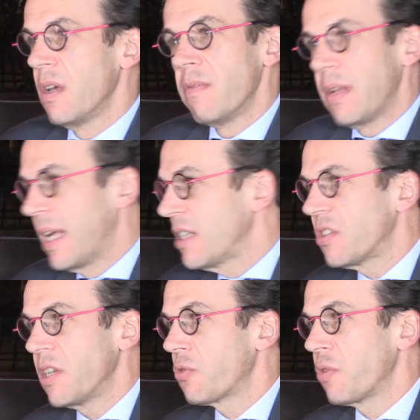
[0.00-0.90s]
the last
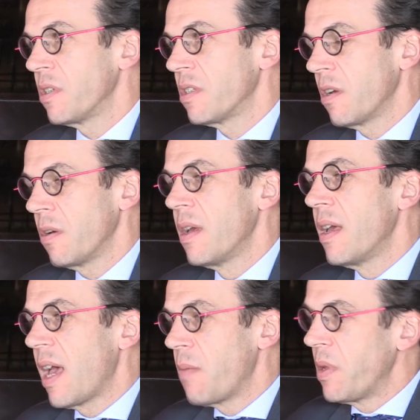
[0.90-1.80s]
century or so,
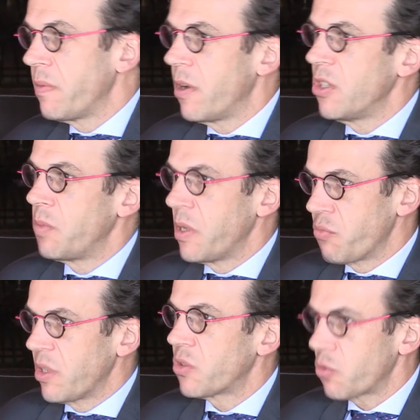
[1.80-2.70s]
have been those within
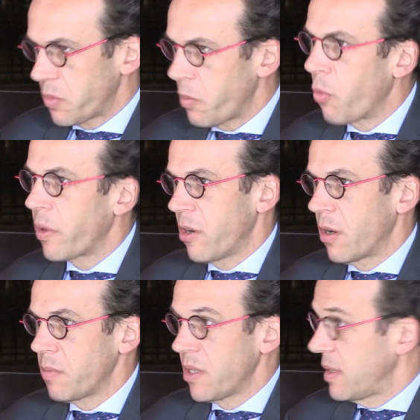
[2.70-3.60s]
resource-poor
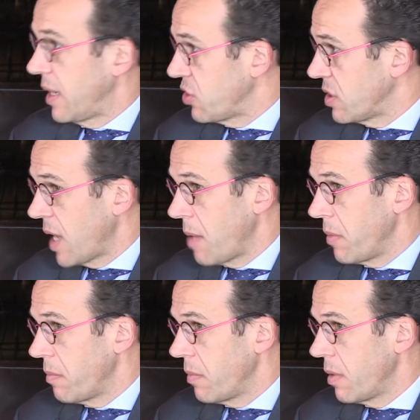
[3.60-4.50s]
economies, and I just named them.